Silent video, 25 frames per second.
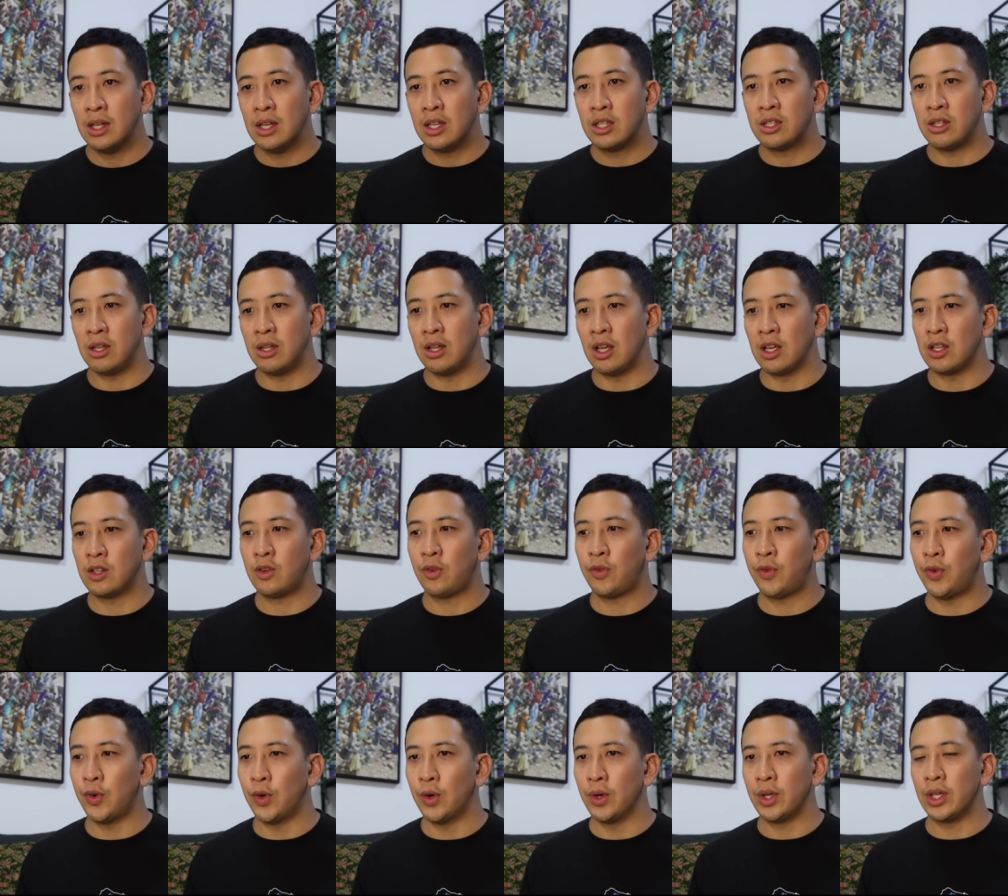So in those
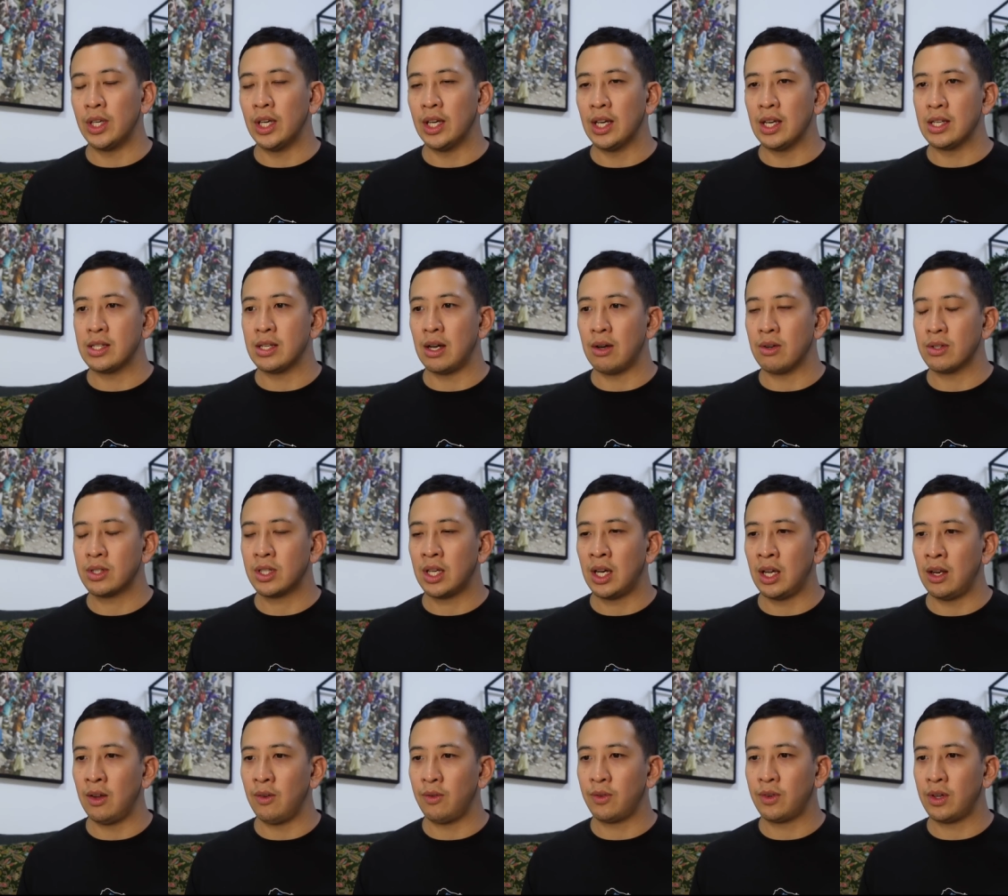four years, I was
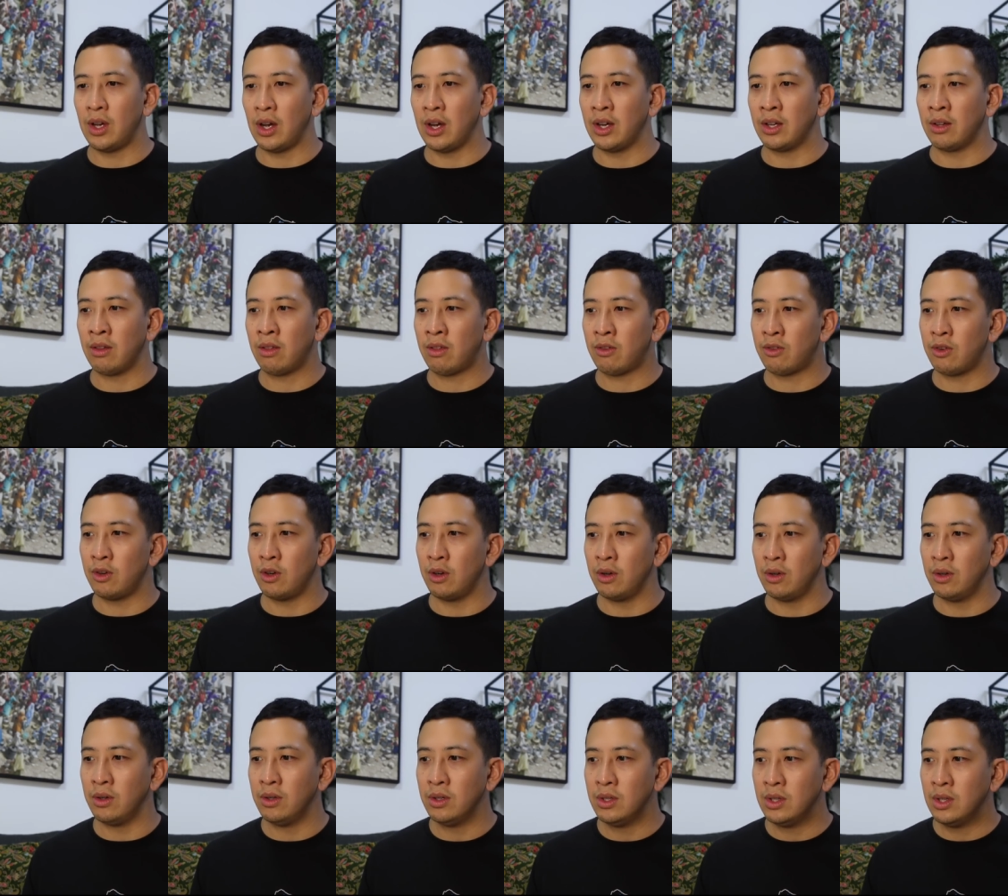kind of going
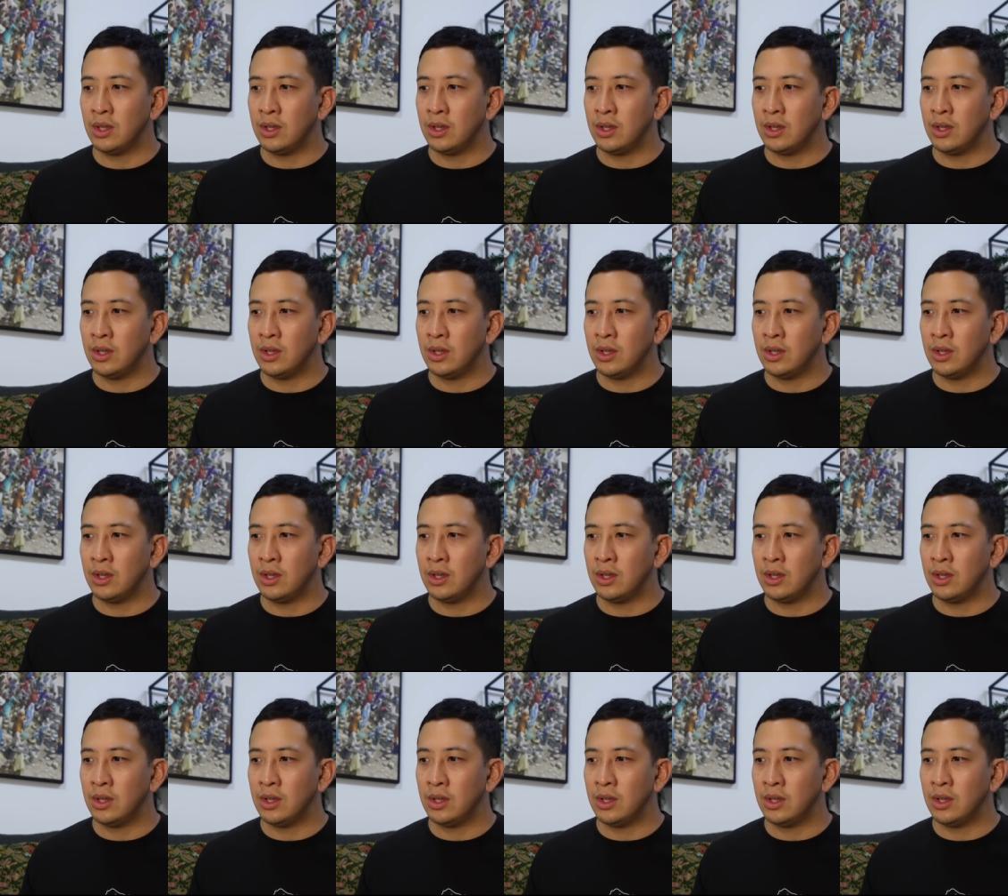through